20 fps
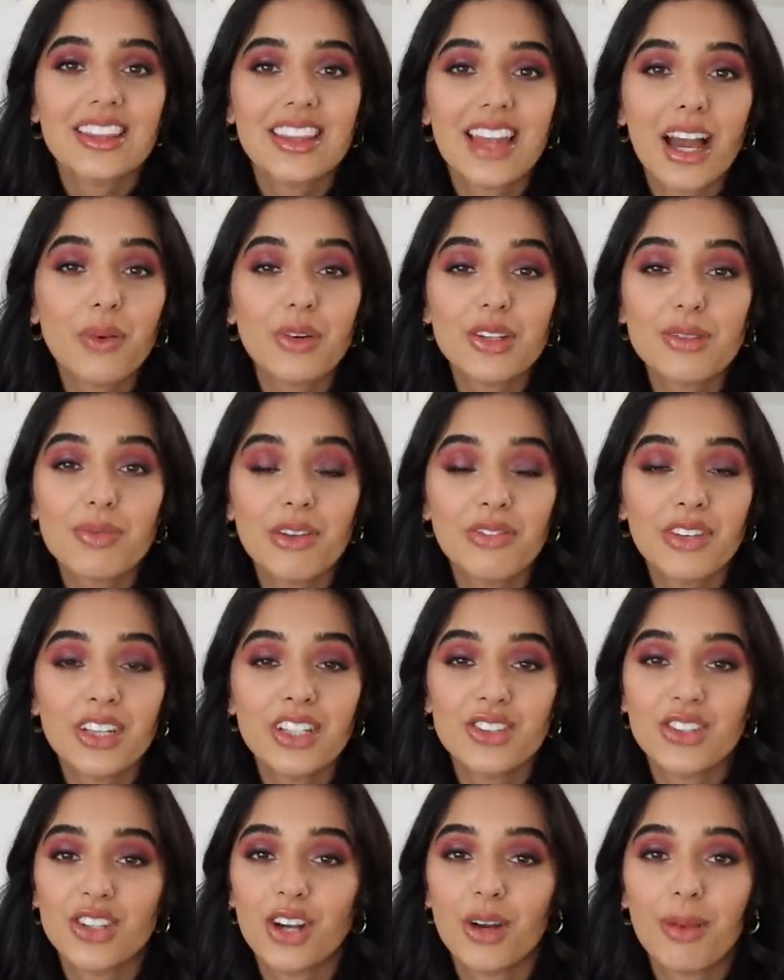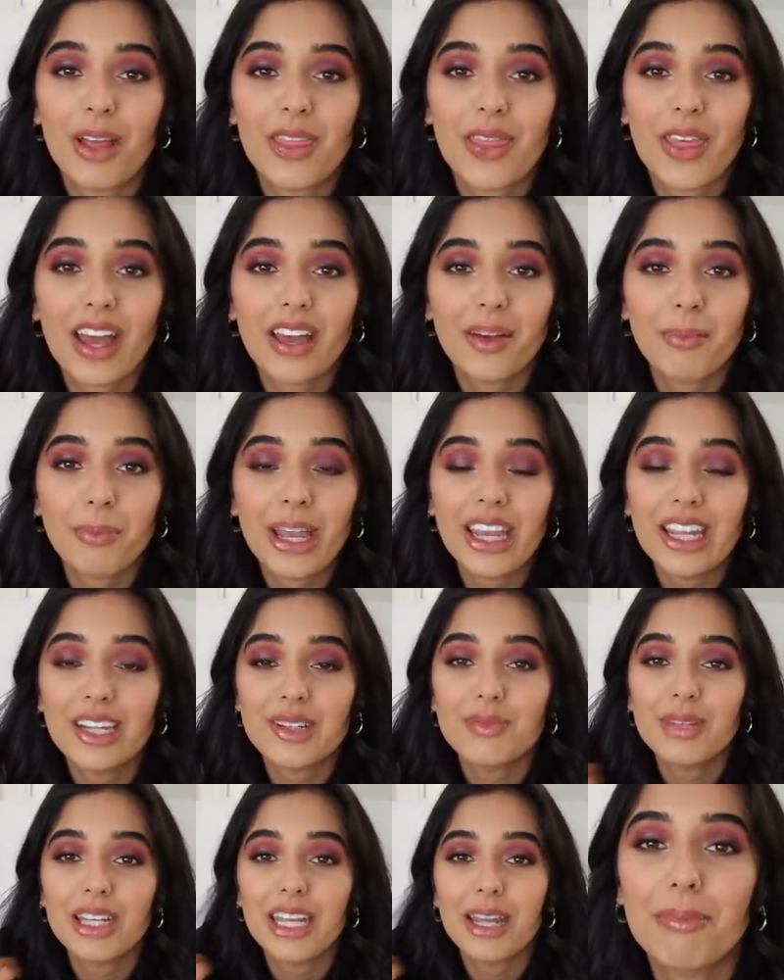That was my first job and that
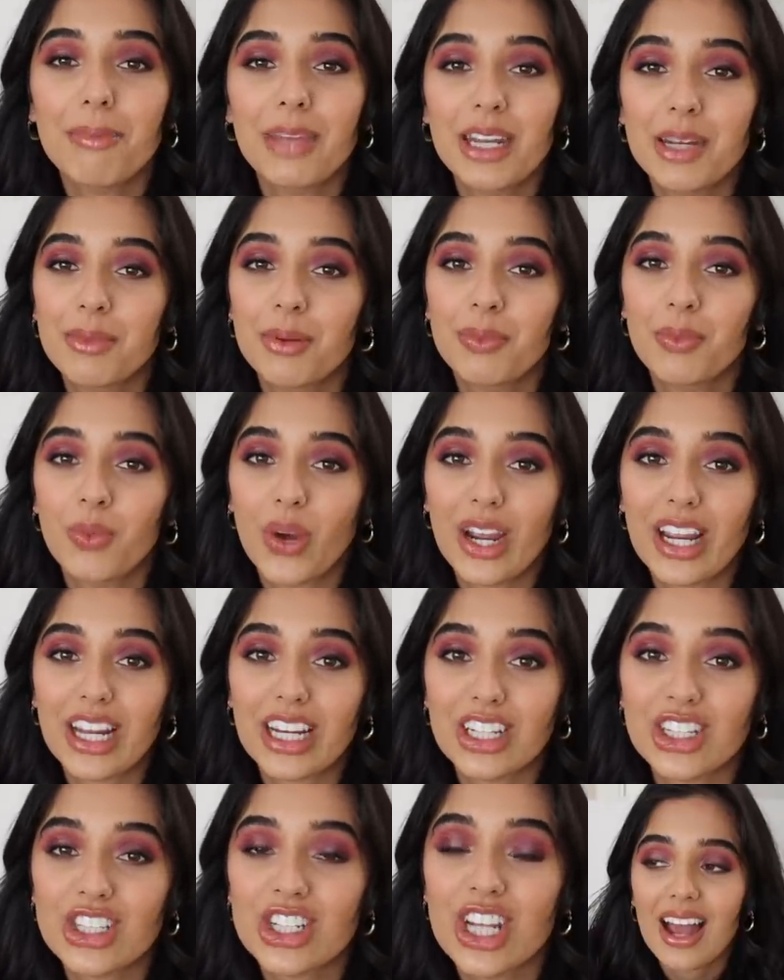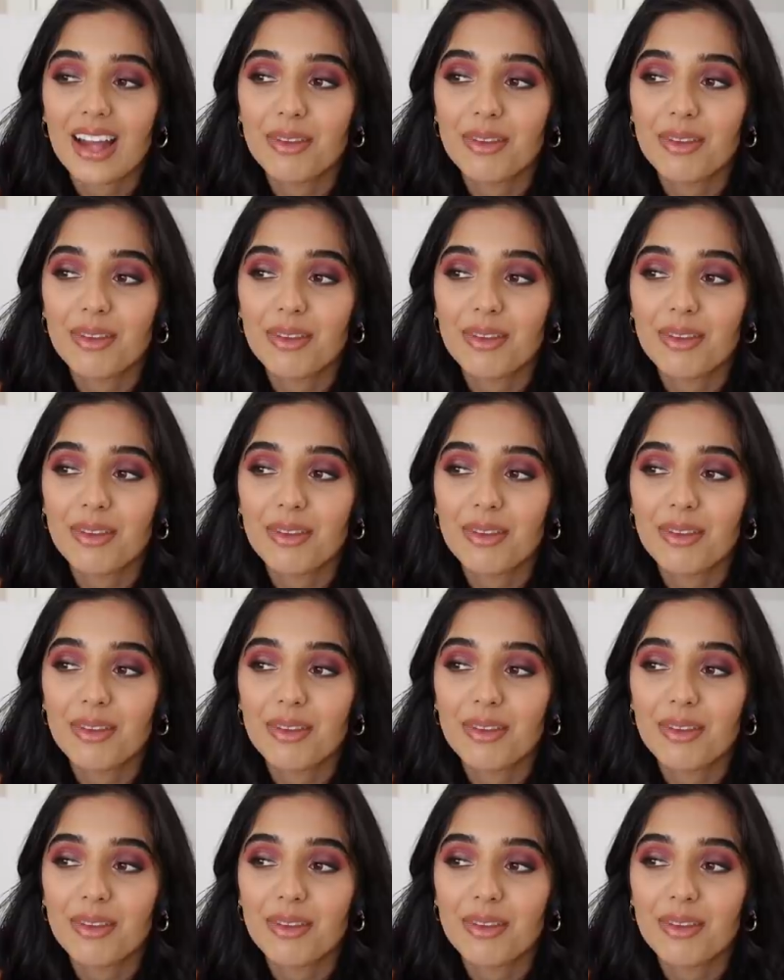paid me minimum wage,